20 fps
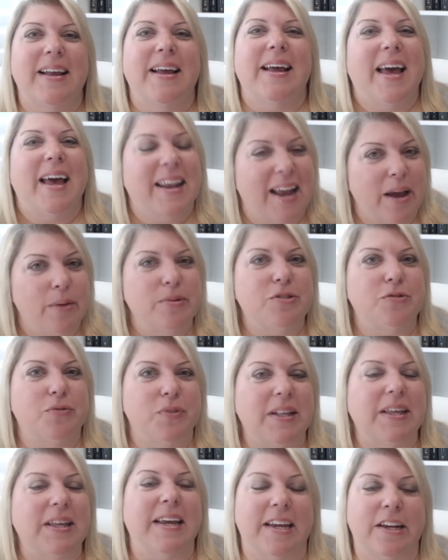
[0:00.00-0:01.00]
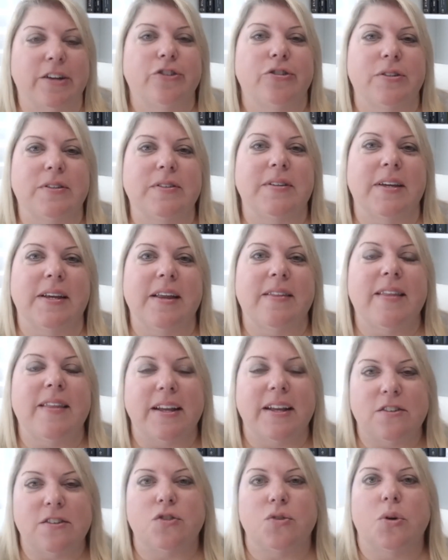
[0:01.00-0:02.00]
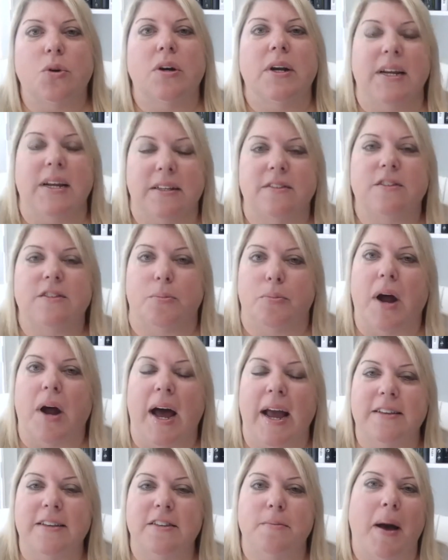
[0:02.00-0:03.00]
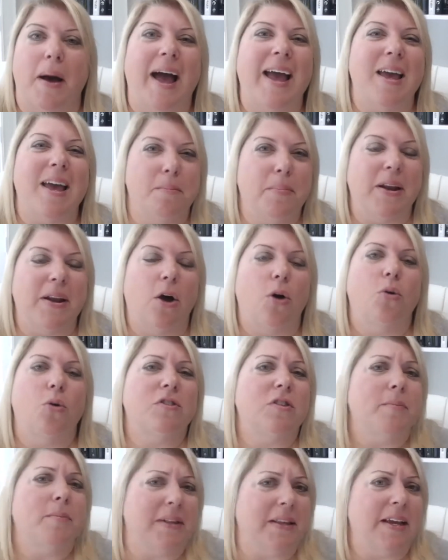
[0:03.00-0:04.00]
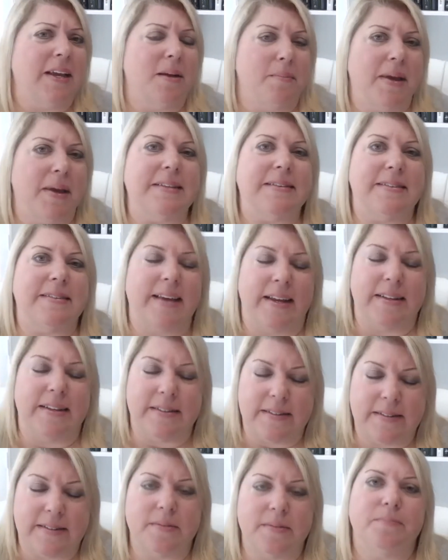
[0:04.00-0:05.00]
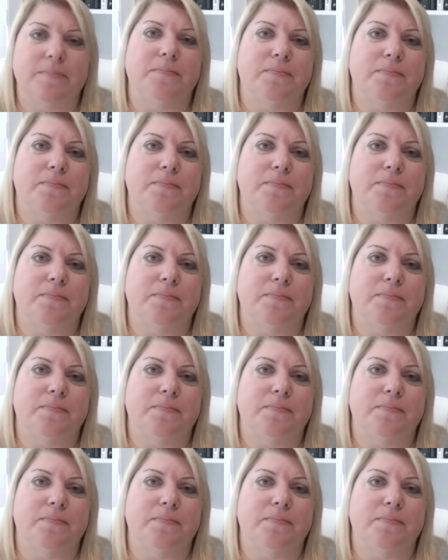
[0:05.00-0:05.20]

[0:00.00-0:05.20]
And I was really interested in that story and surprised by it, but ultimately it made sense.